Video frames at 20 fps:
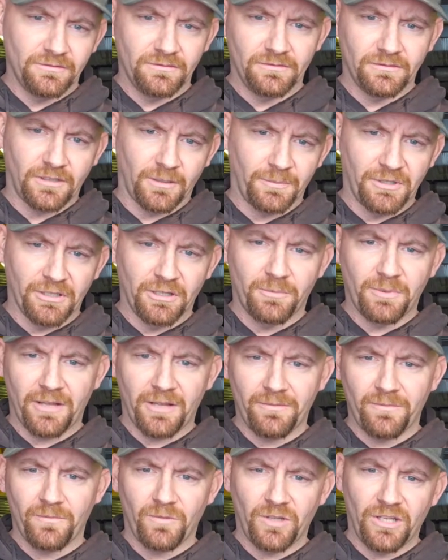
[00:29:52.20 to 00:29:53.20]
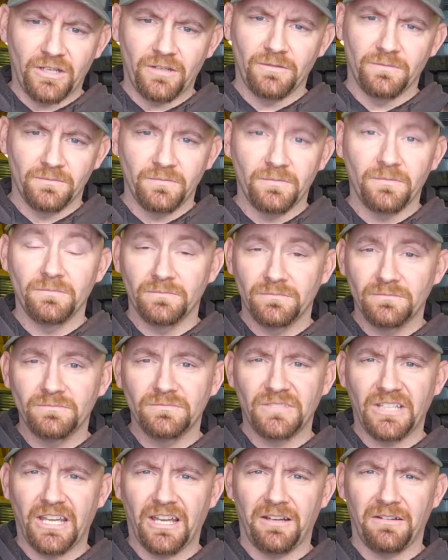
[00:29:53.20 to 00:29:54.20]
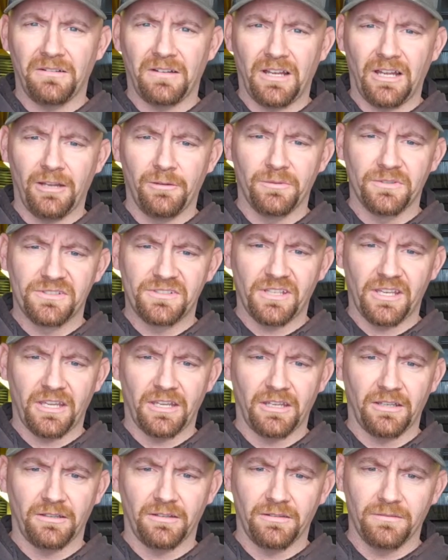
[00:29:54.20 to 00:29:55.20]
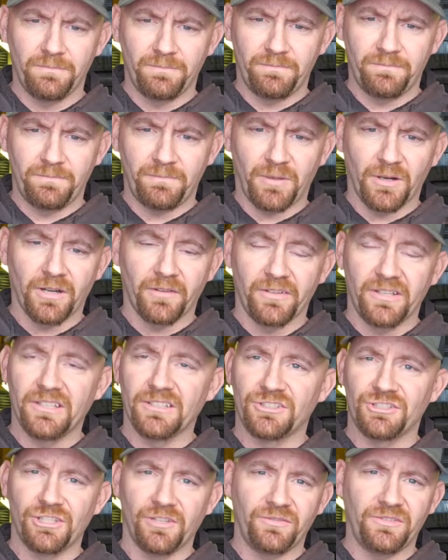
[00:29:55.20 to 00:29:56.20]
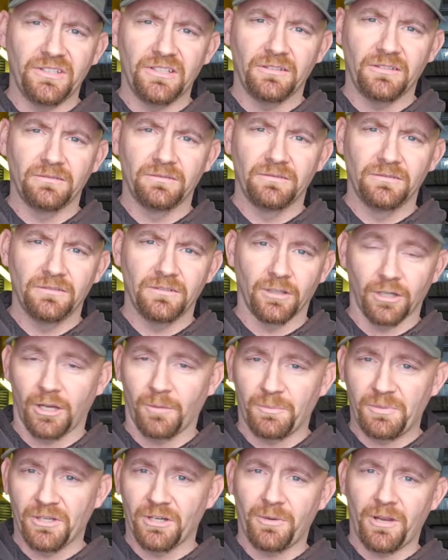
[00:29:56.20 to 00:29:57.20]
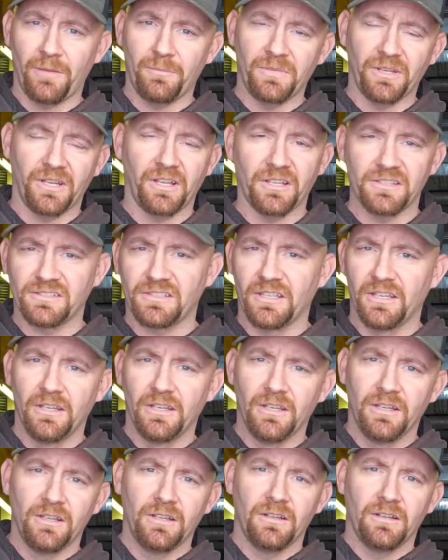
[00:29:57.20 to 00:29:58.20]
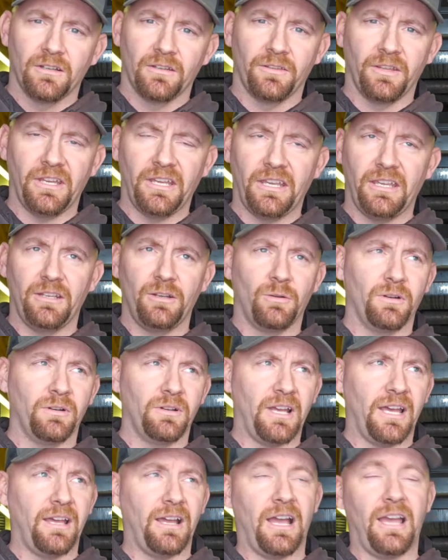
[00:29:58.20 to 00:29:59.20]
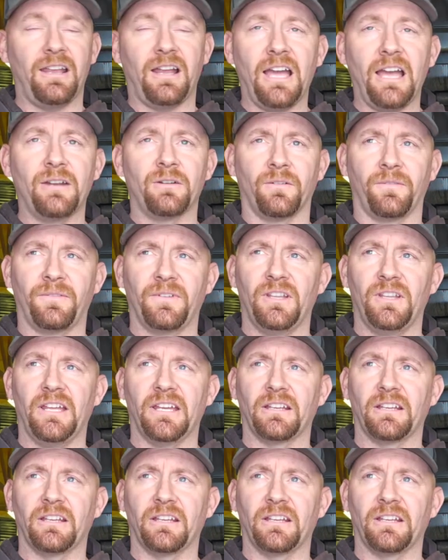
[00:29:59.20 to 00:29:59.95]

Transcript: Computer problem? Well, yeah, I would say part of it is shifting or computer problem because they don't. I don't feel like